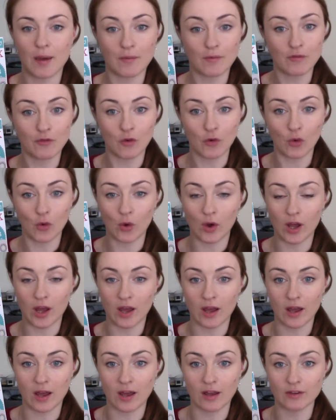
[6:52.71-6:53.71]
for
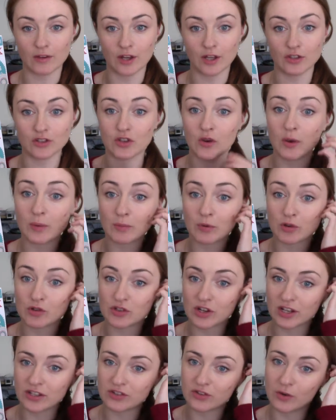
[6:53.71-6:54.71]
her sewing and
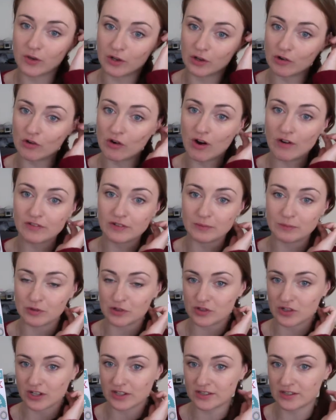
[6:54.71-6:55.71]
crafting
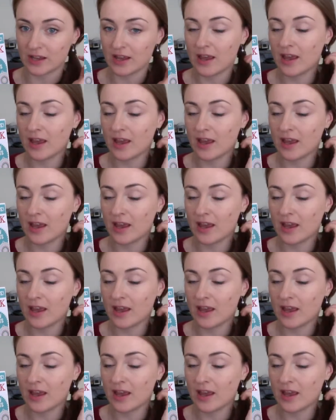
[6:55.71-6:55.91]
projects,